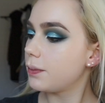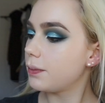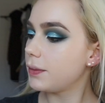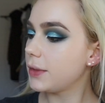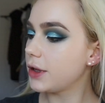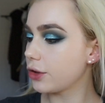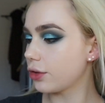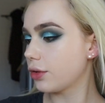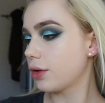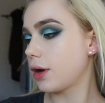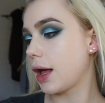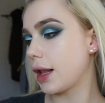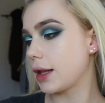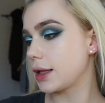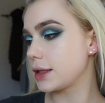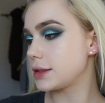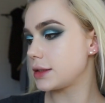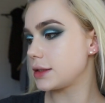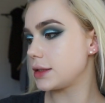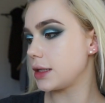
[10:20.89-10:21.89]
mineral
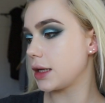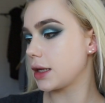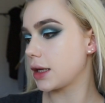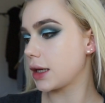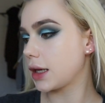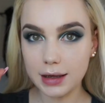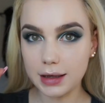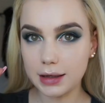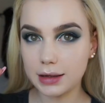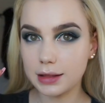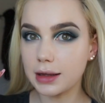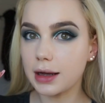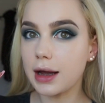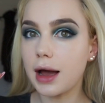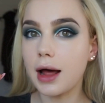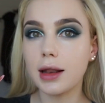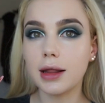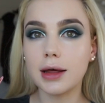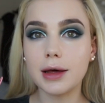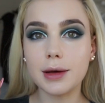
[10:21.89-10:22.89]
color stick in the
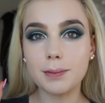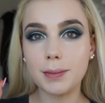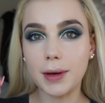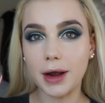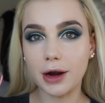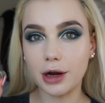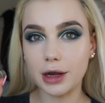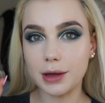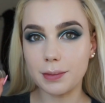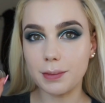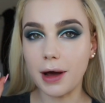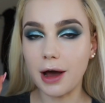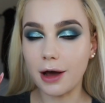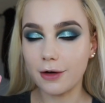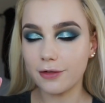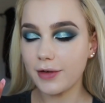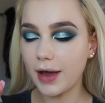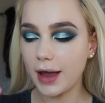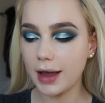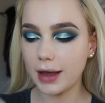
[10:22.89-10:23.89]
color Berry
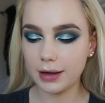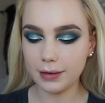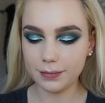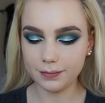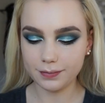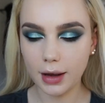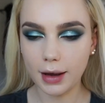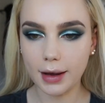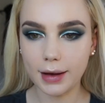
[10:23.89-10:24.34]
Parfait,